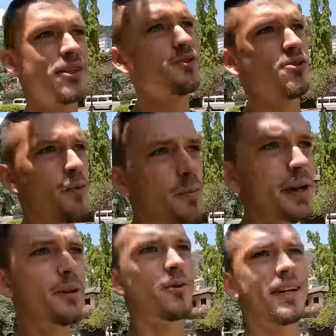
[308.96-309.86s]
there's no
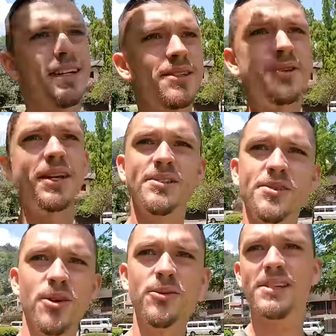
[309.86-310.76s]
better way to get
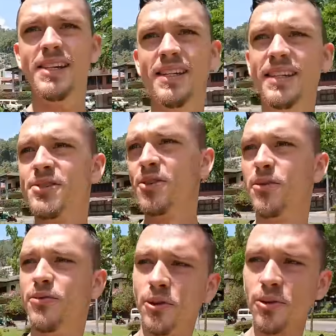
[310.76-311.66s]
to know a city than to
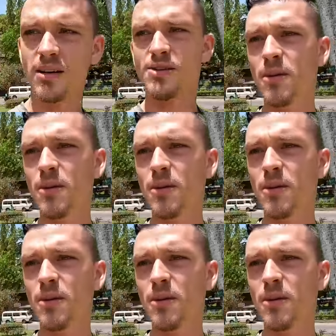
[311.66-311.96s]
go for a run.